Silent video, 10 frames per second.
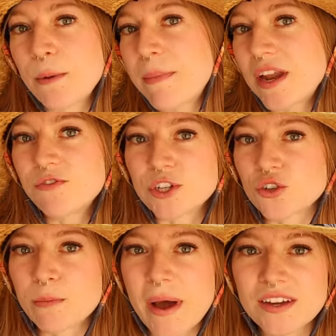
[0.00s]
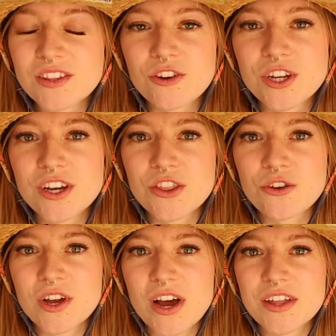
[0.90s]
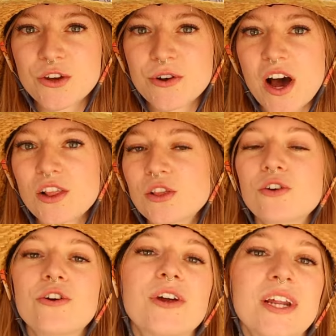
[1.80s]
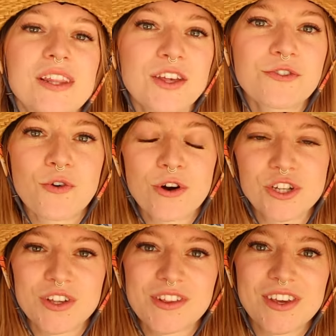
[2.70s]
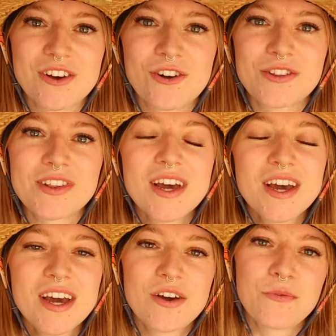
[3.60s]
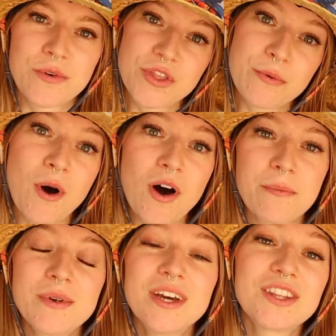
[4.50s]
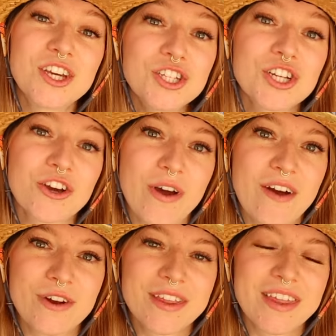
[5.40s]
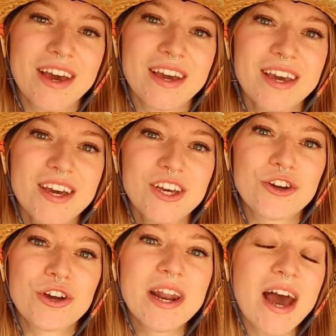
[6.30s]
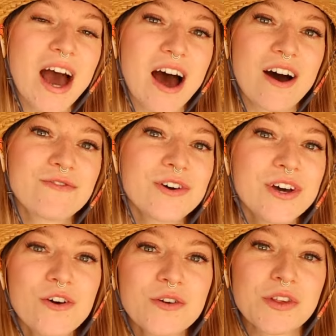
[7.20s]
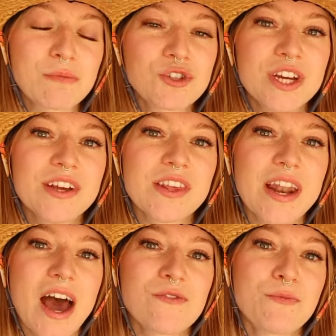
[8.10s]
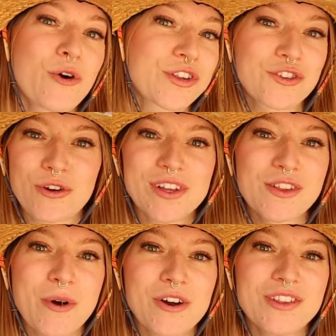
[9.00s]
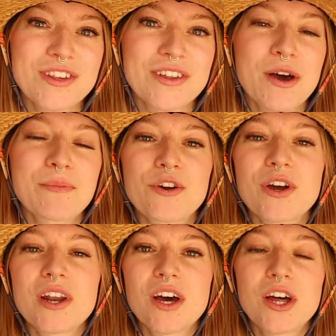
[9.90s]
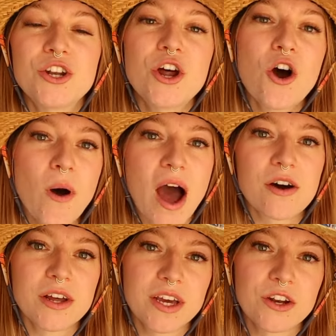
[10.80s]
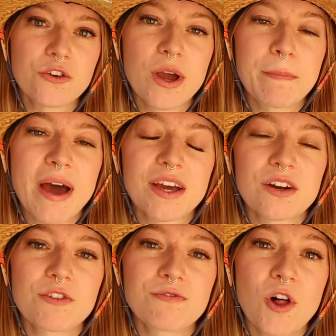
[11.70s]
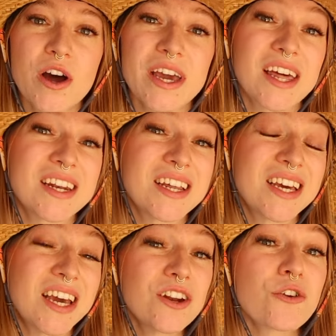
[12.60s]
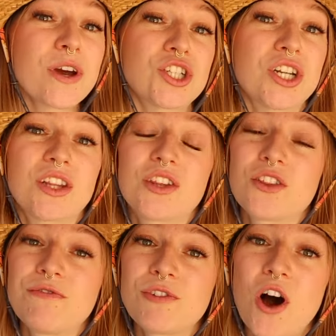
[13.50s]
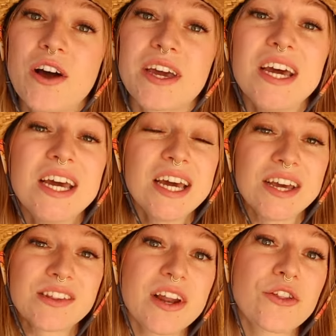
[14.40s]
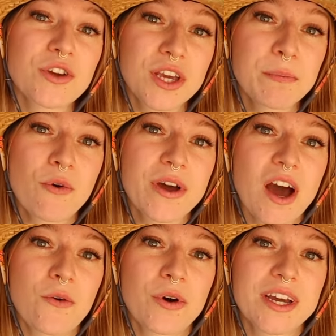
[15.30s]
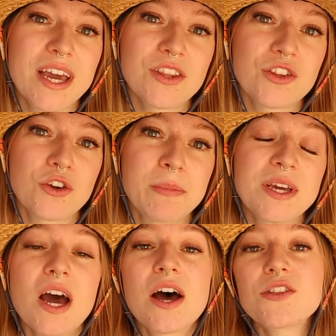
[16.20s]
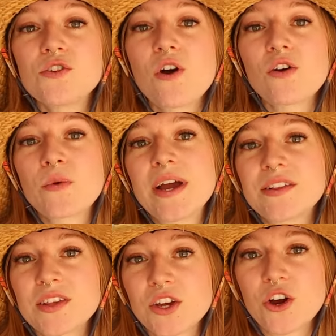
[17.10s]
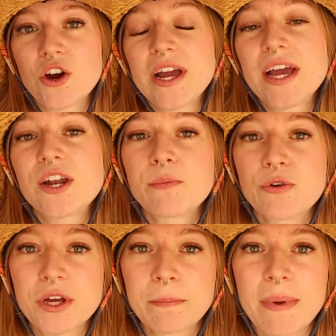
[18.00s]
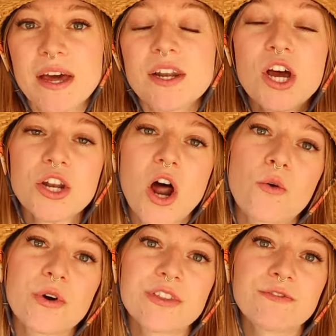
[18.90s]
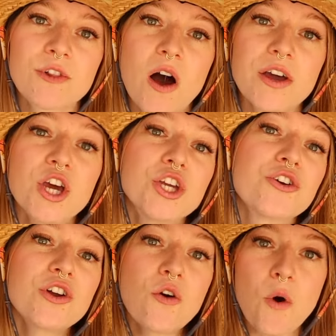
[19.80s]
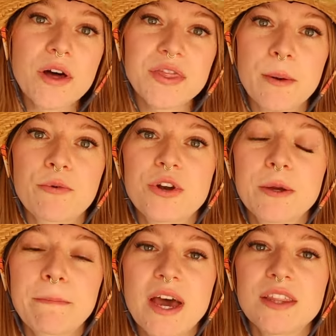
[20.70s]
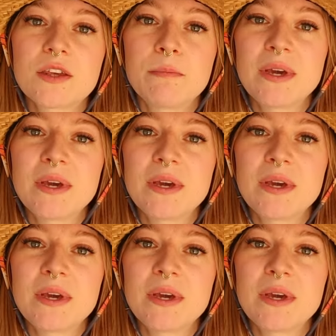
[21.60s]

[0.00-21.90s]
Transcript: that beneficial bacteria in their gut. They're not learning these foraging skills with the mom teaching her everything. You're gonna have some chicks that have more street smarts to them. They're gonna know how to integrate back into the flock. And integration into the flock is another key point I wanna get to. Because you are raising her in a brooding pen, not with the flock, you're gonna want that brooding pen to